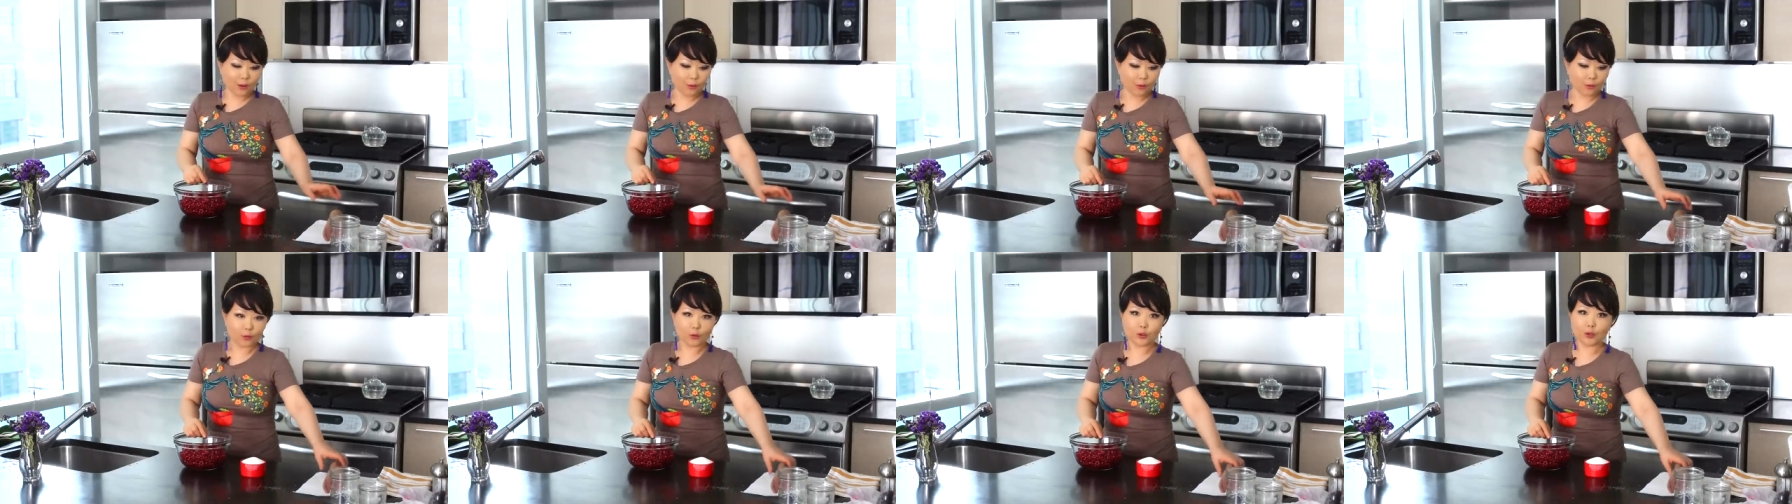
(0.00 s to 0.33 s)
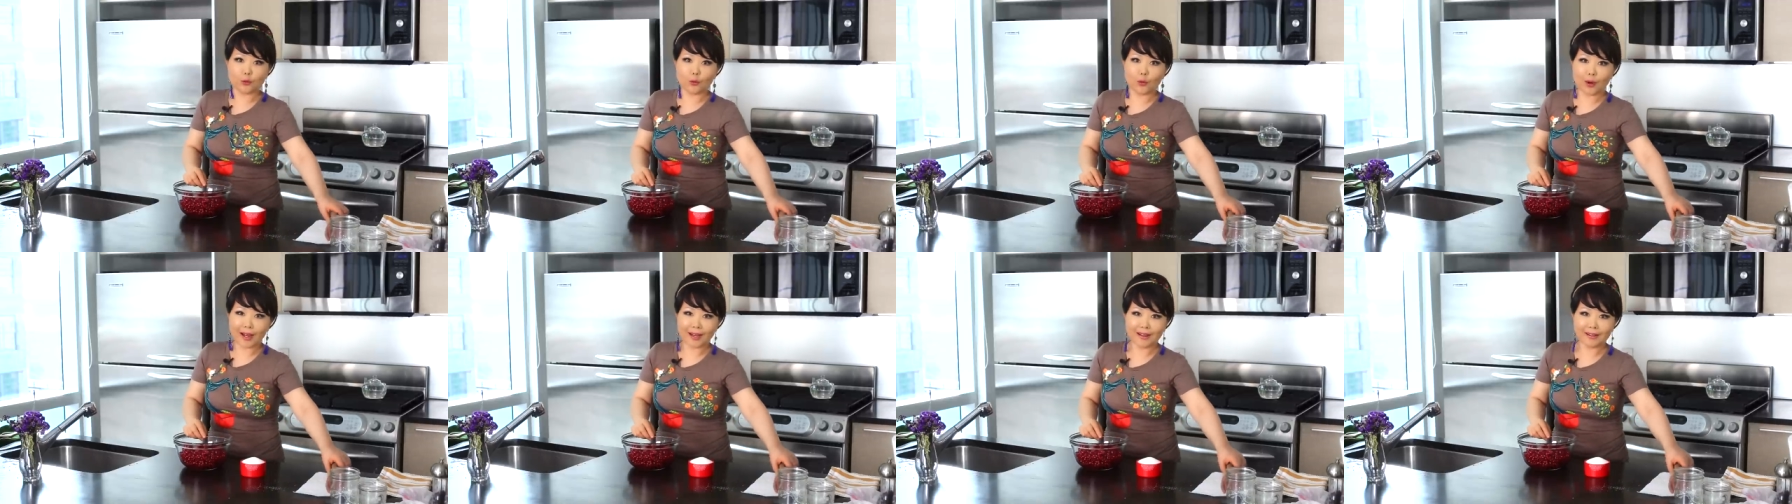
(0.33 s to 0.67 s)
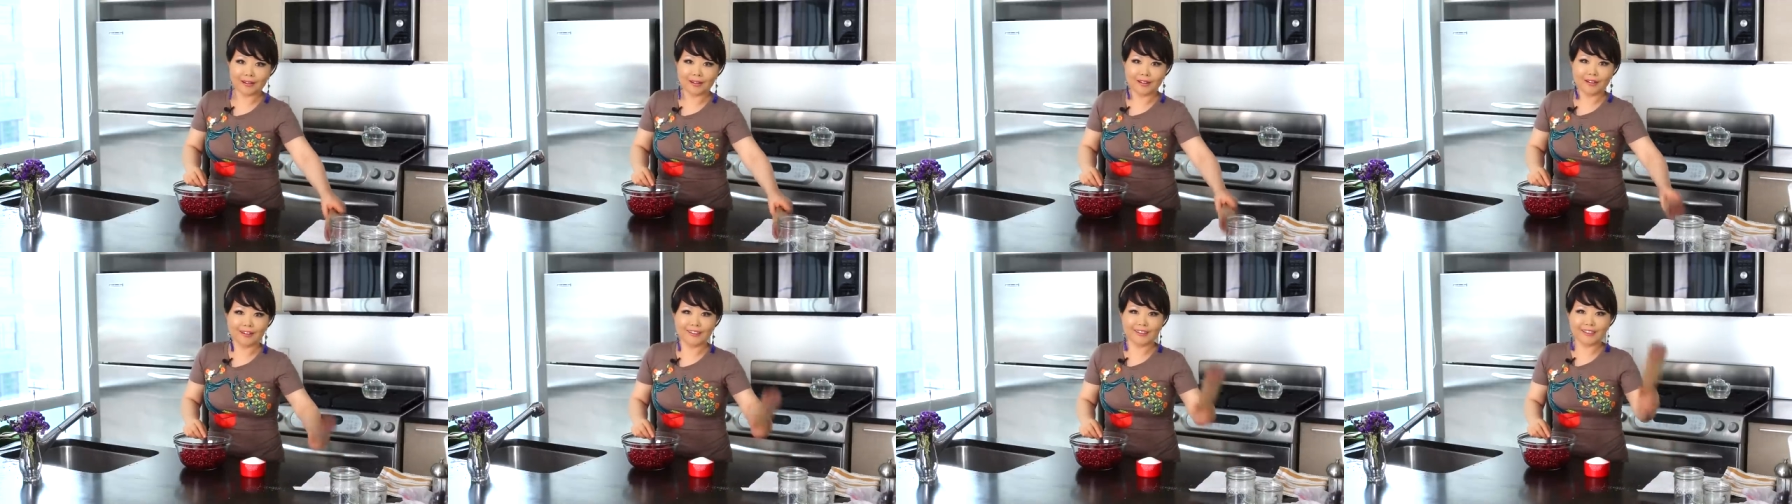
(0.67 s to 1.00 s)
With what?
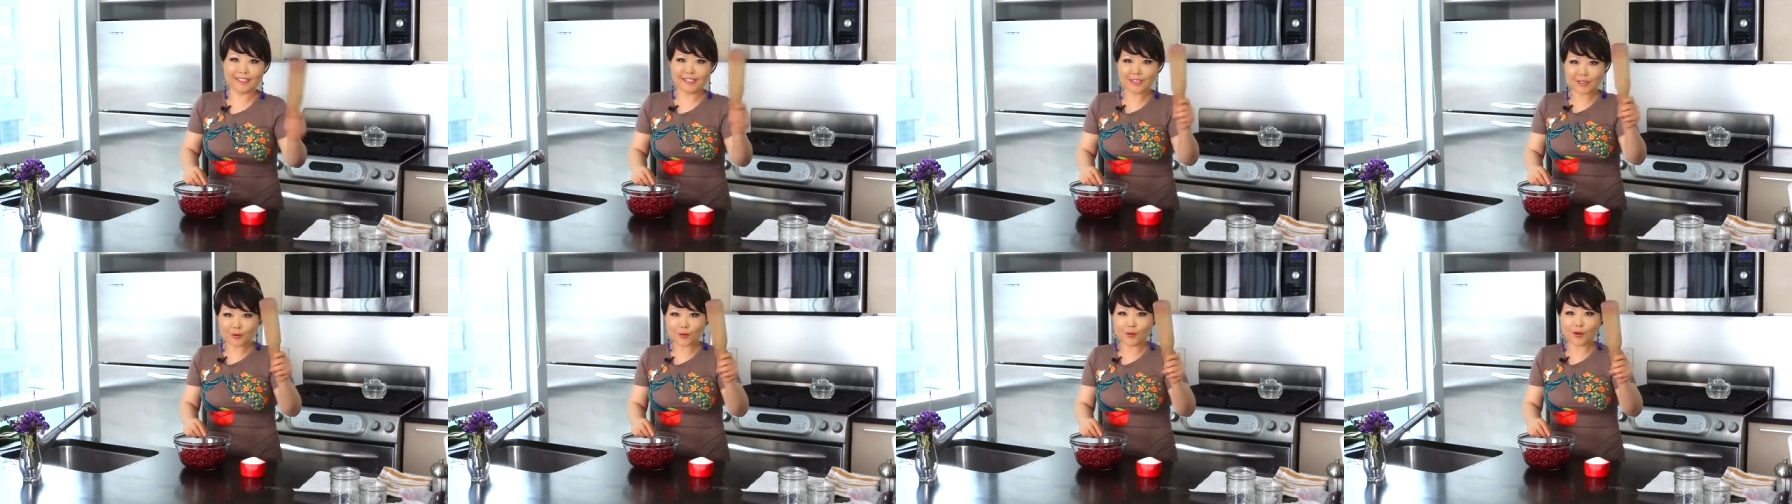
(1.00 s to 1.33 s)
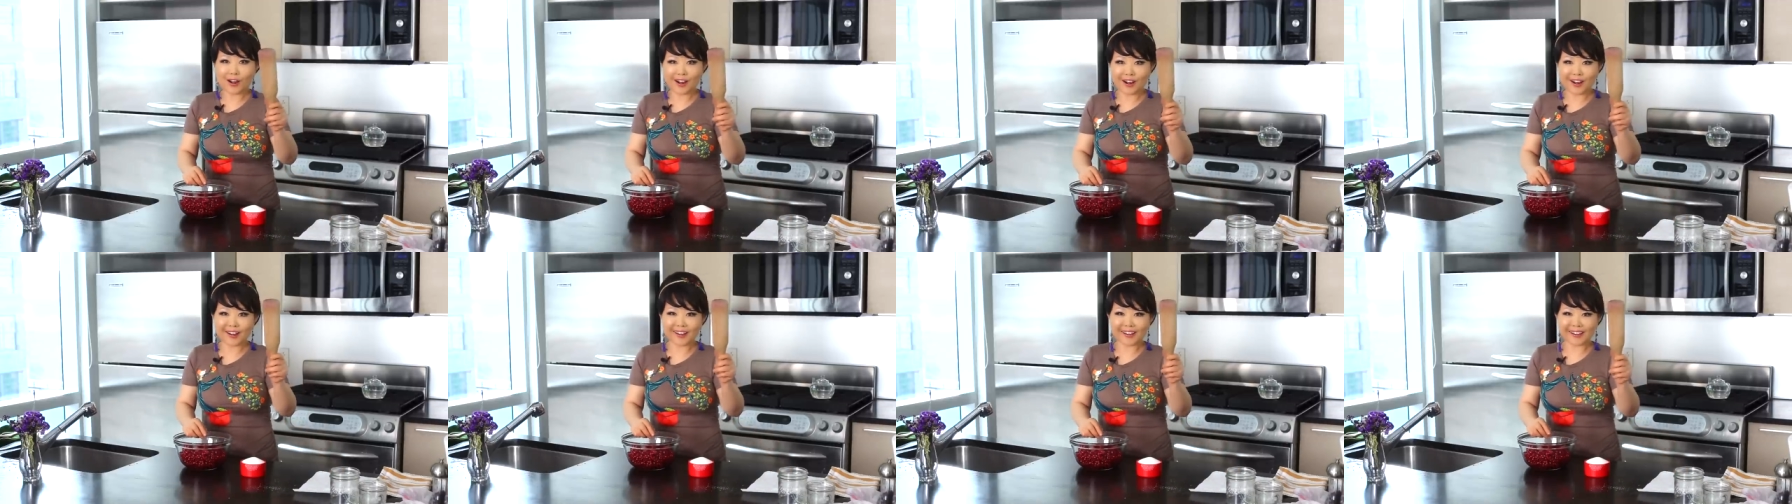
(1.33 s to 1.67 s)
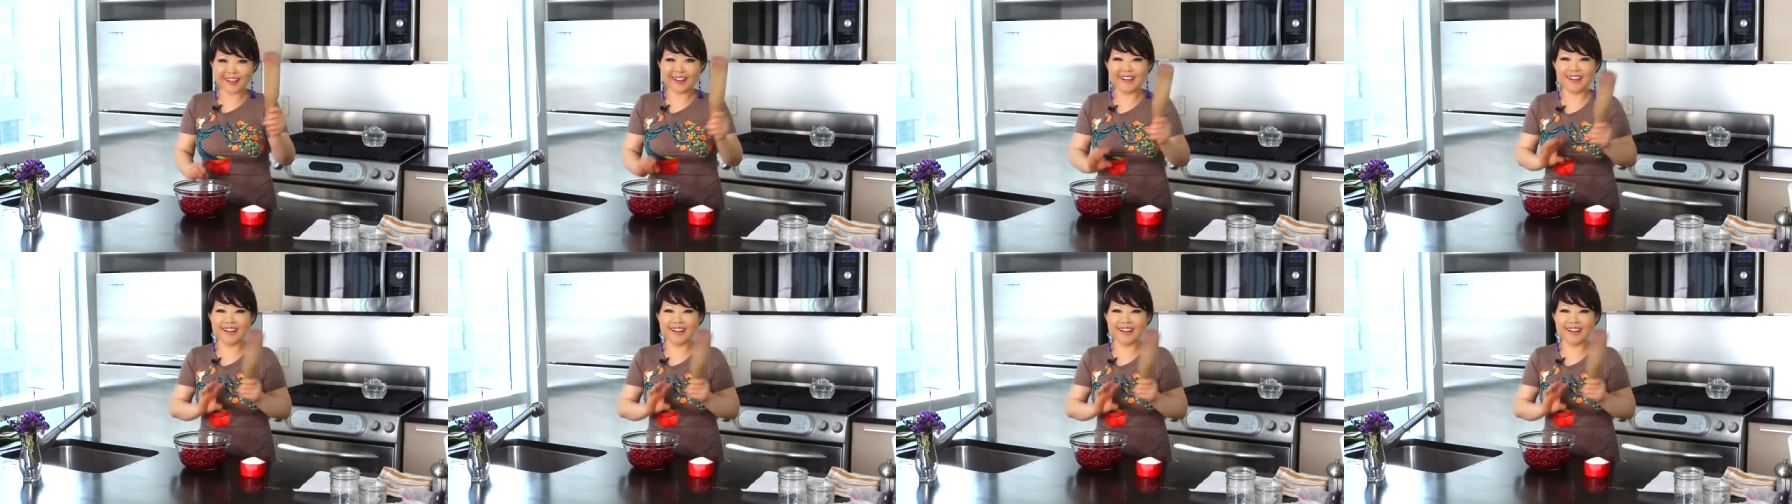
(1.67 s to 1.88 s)
This one.